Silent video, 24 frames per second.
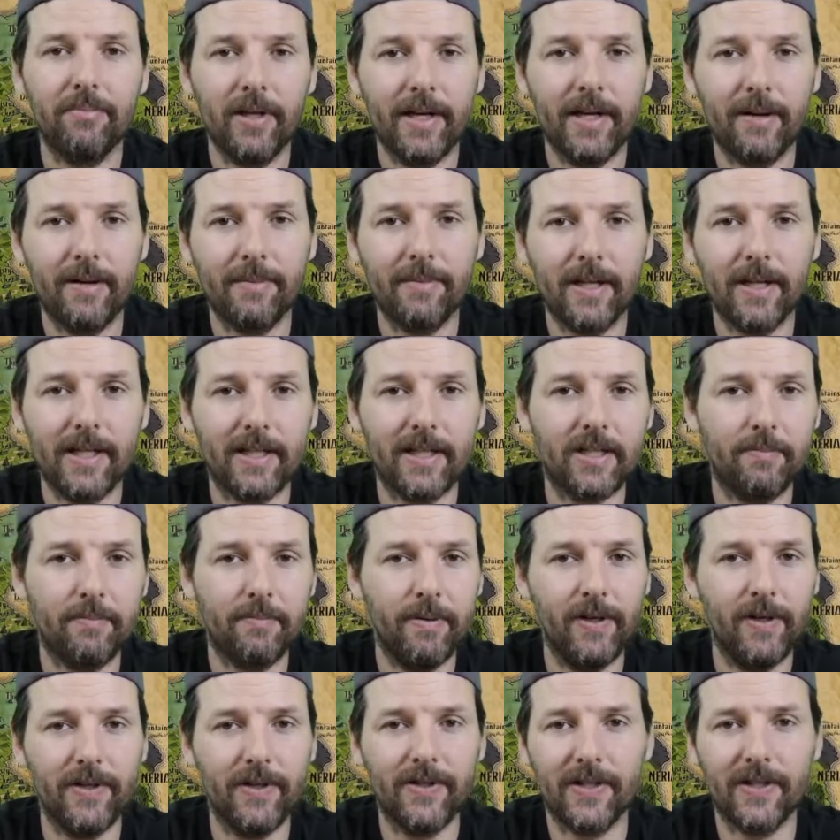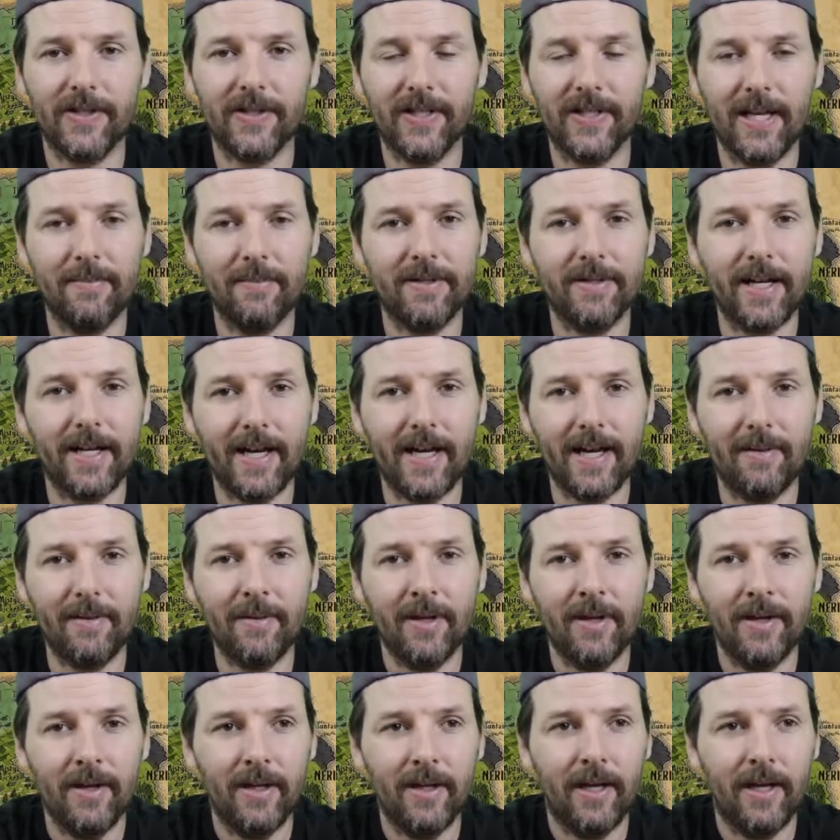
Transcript: I'm getting experience at the same time,